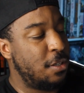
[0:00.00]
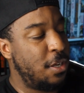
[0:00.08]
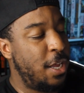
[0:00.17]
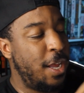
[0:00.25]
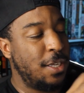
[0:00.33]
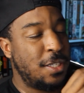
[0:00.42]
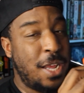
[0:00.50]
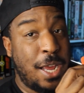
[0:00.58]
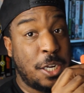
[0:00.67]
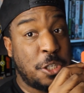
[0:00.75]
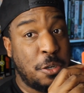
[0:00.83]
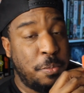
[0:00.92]
hang
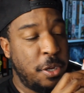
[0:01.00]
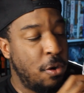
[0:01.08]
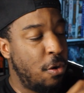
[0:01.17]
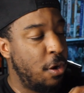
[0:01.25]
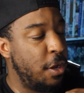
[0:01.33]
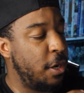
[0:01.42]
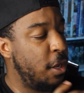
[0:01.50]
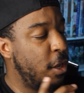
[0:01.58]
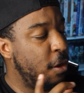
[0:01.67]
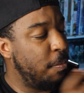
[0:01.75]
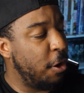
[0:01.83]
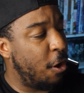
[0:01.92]
tag should be on.
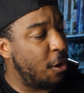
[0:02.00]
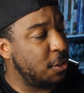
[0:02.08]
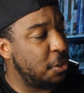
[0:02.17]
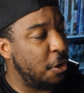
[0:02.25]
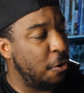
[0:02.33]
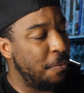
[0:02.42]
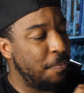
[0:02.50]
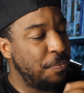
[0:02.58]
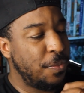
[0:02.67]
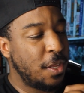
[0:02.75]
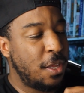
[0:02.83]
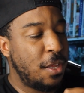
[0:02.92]
But also,
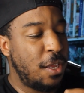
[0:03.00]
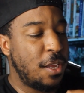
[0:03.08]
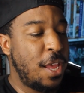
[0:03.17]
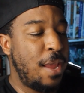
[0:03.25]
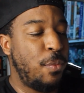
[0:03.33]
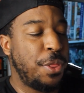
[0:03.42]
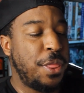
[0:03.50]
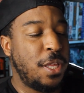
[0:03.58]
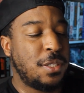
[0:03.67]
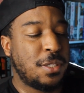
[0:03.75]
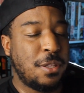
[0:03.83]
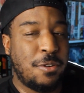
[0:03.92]
it came with
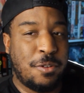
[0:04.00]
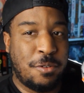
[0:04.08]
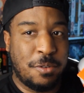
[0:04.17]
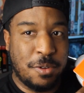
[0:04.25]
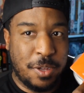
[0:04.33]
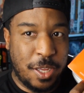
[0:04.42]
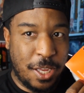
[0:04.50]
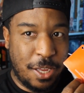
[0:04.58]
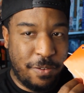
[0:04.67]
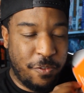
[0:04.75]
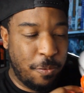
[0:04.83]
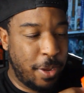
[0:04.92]
this little
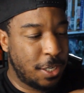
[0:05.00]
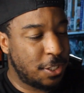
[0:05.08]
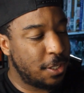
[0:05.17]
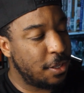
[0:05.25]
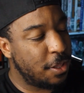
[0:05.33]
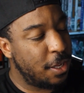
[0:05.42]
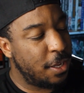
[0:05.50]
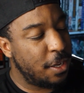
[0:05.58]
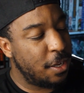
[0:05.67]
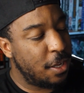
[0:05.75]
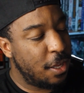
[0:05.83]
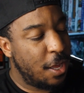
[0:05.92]
information
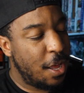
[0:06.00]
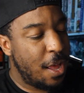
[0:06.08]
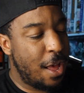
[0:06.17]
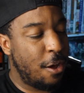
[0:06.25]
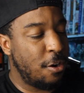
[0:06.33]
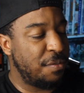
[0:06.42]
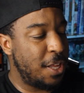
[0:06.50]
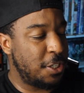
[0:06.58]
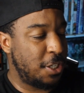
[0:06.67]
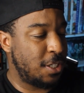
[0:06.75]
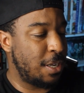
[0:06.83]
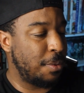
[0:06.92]
thing. I don't know if
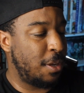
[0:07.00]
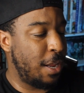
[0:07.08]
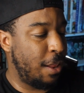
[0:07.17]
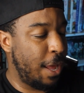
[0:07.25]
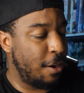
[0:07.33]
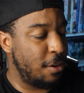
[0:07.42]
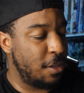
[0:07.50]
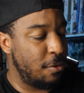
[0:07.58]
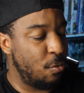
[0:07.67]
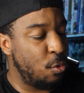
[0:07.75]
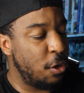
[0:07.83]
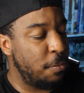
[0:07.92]
that's just something that like
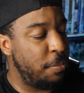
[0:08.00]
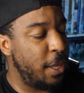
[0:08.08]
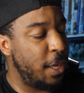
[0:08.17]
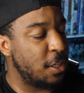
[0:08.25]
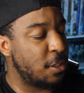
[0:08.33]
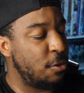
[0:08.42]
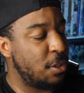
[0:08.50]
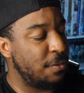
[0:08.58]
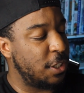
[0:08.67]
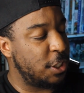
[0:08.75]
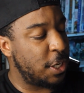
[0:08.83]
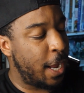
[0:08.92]
would be exclusive
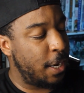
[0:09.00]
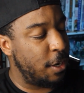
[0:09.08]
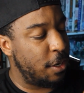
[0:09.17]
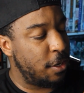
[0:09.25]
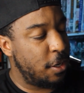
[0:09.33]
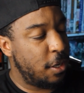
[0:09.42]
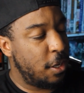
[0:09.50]
to China,